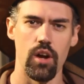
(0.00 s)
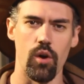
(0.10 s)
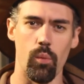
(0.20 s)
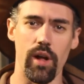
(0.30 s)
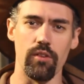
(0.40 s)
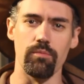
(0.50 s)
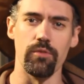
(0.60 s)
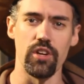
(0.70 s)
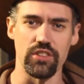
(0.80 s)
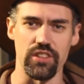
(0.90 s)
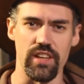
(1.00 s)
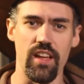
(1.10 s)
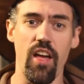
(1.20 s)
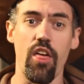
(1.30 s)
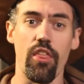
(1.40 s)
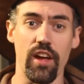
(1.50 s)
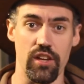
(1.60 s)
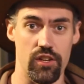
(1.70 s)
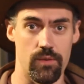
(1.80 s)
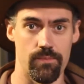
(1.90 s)
Well, firstly,
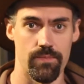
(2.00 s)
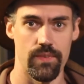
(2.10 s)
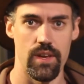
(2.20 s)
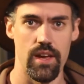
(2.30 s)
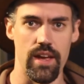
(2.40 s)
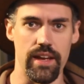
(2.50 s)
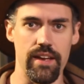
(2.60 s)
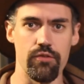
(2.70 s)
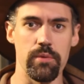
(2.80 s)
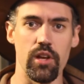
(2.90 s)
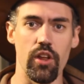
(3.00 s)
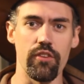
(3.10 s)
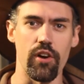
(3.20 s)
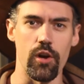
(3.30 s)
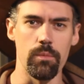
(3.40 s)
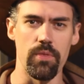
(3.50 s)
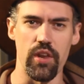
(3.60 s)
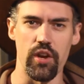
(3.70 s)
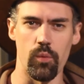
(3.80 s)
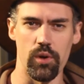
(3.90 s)
thank you. It gives me a lot of hope that
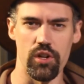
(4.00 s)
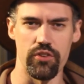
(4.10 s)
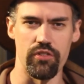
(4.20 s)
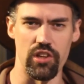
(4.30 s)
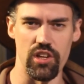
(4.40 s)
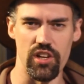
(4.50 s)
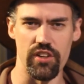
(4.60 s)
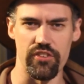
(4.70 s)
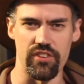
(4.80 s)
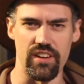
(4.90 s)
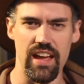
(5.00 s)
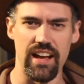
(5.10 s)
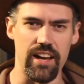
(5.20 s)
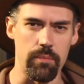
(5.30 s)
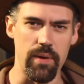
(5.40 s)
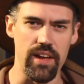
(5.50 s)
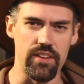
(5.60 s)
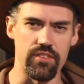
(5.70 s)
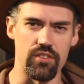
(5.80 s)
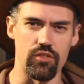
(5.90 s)
in a world of alerts and
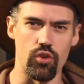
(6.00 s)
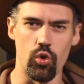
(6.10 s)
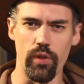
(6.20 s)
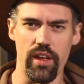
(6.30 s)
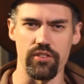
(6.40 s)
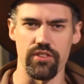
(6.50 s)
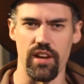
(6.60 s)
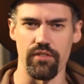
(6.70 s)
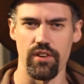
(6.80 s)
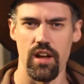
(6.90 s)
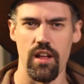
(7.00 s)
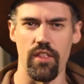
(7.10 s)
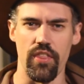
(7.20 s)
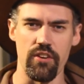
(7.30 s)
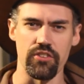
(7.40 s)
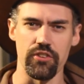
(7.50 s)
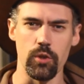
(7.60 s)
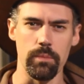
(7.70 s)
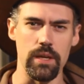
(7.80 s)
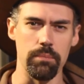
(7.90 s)
clickbait and all that stuff, that there are
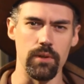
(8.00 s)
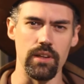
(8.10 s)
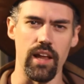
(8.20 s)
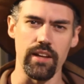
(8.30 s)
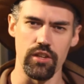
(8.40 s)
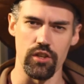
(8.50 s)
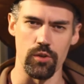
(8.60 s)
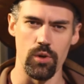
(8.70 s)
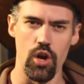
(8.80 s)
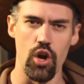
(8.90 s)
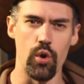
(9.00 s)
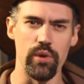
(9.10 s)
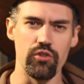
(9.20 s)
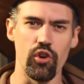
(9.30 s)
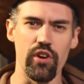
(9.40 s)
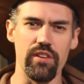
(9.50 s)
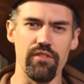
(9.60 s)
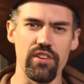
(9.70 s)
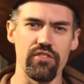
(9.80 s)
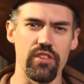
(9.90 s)
still people like you who enjoy
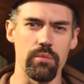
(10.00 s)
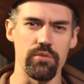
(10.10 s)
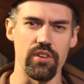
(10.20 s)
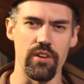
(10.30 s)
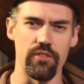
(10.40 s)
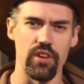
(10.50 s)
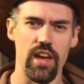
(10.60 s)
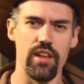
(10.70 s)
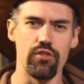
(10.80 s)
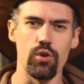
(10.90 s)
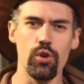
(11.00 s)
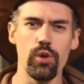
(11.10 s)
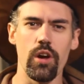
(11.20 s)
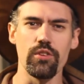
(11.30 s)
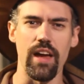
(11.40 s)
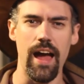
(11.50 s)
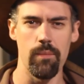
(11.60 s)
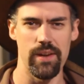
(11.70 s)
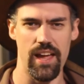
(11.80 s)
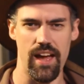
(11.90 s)
investing themselves into who knows how
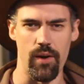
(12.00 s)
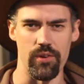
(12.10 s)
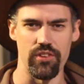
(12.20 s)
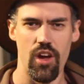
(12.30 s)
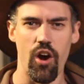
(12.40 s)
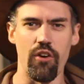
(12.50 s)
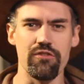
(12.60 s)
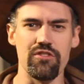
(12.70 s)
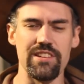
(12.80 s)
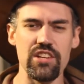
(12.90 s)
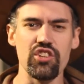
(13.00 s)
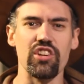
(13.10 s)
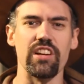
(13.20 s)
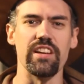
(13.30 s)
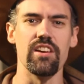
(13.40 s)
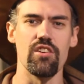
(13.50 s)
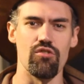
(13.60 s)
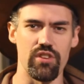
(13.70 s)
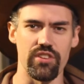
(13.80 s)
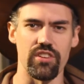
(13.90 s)
many hours of traditionally
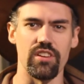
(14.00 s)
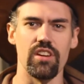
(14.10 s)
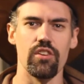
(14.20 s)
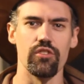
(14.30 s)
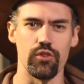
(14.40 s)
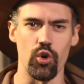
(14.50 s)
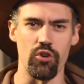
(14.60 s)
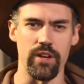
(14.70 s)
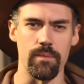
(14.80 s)
written story.